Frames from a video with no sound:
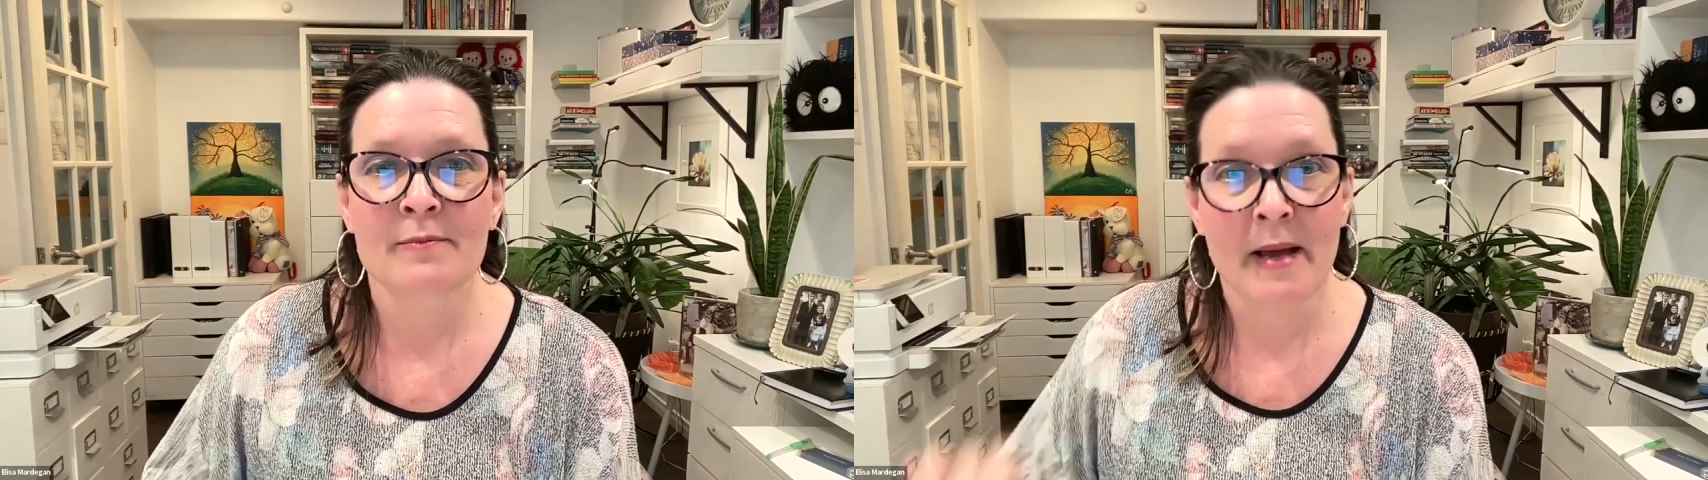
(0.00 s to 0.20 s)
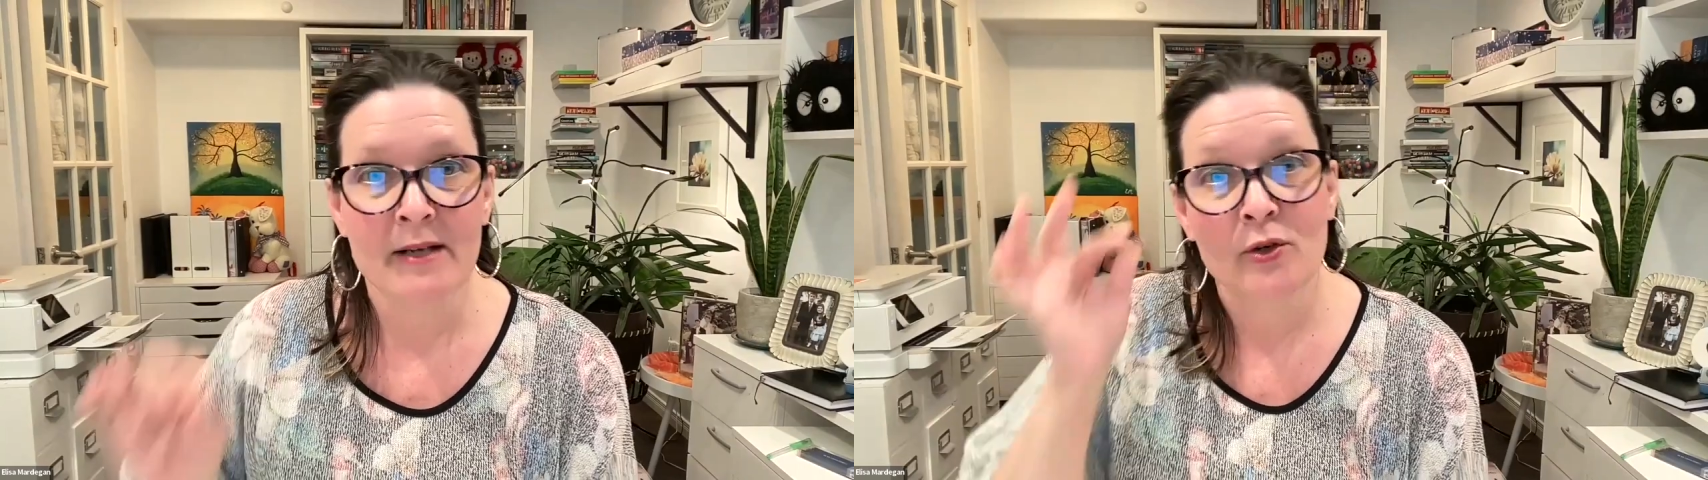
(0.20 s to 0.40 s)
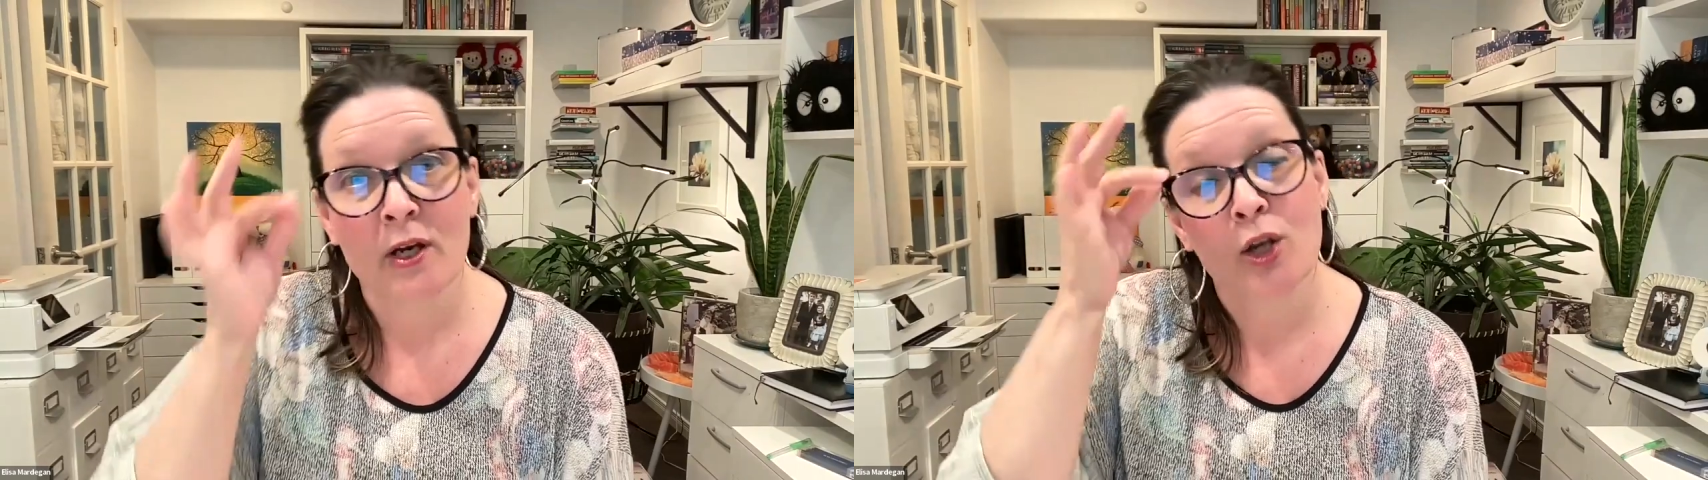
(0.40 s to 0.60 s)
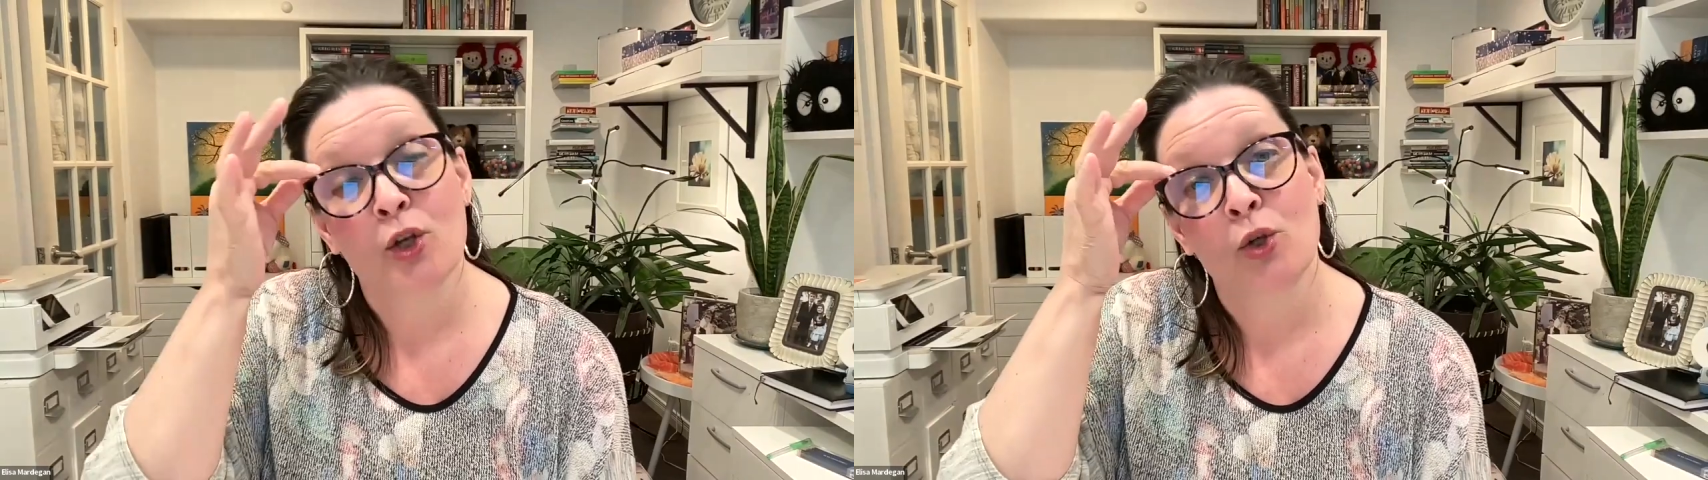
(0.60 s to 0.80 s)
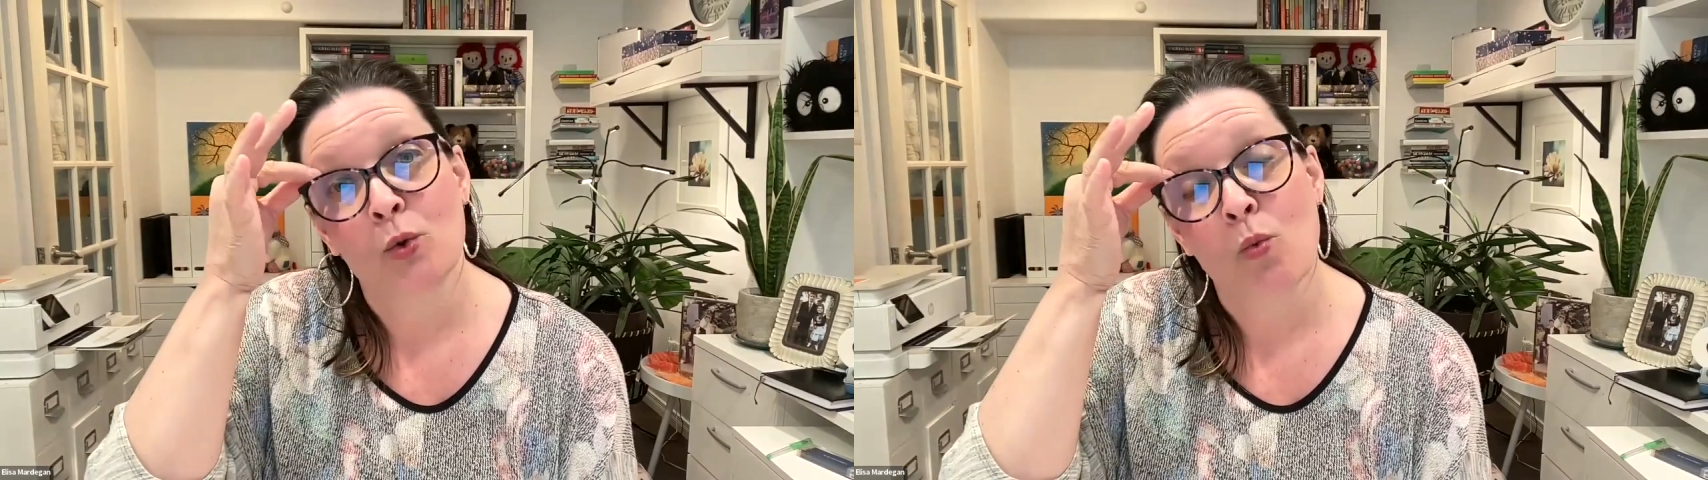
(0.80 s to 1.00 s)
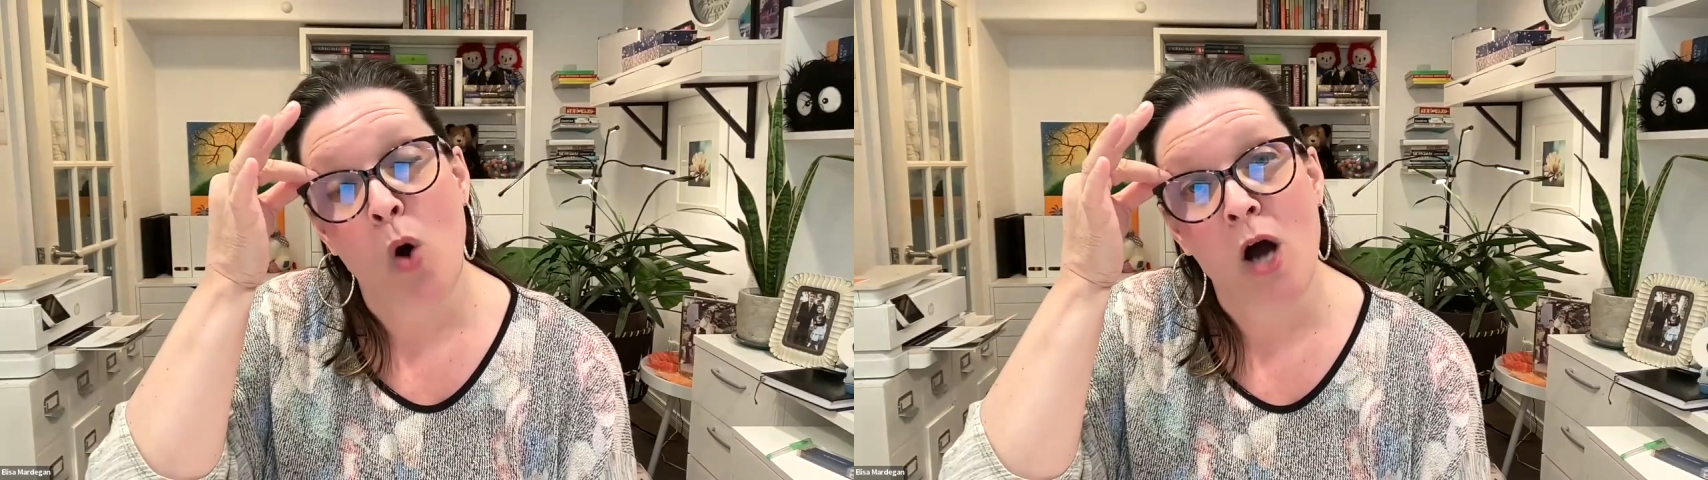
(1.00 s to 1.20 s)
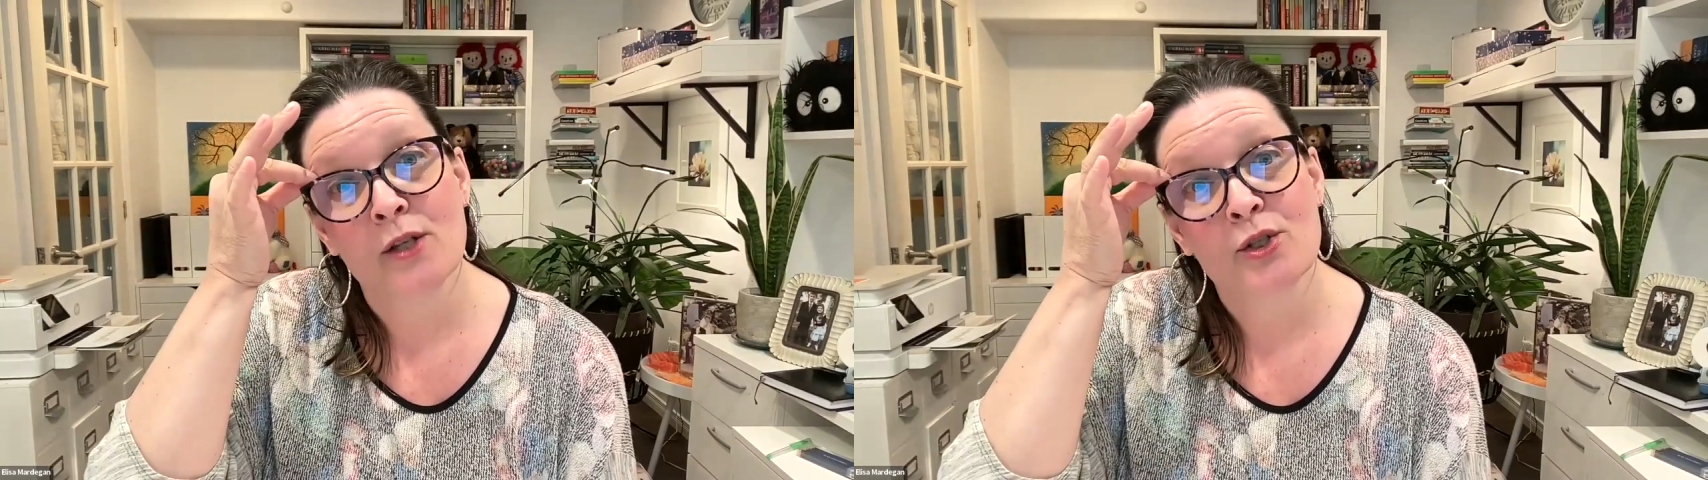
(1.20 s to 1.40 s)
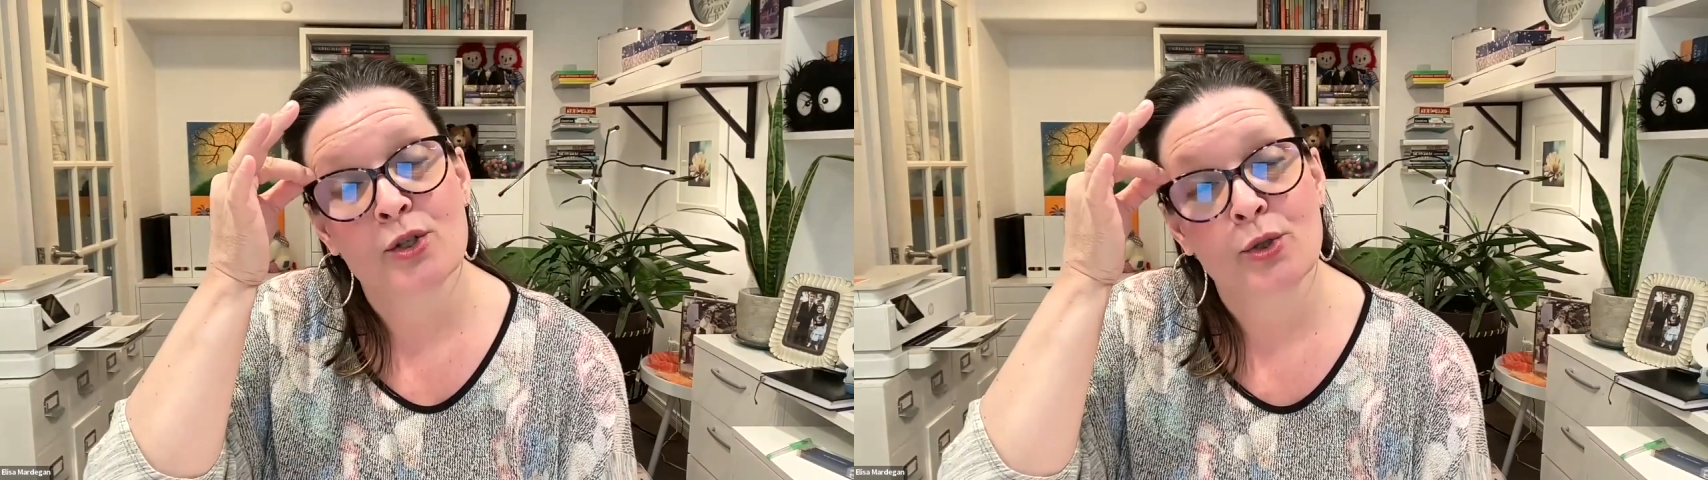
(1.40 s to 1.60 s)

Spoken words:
metric you want